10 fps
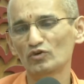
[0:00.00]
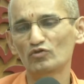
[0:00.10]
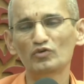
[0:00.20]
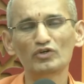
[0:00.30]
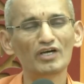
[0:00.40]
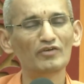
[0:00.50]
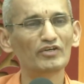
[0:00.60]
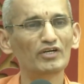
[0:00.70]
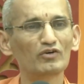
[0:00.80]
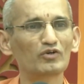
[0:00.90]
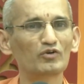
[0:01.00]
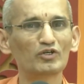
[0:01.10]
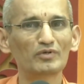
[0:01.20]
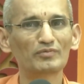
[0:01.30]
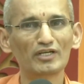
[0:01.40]
No food, we are not
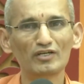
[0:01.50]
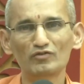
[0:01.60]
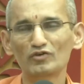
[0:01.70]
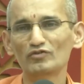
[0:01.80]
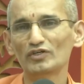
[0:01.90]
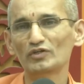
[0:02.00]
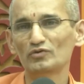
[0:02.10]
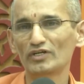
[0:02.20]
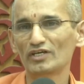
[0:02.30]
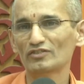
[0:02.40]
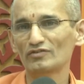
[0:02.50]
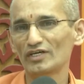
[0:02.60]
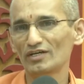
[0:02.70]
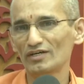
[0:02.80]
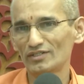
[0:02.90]
going to prepare any food for you today, actually
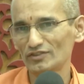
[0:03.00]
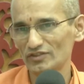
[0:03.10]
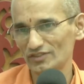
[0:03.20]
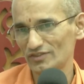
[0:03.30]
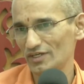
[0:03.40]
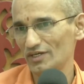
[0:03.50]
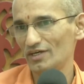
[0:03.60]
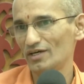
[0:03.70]
we are in distress.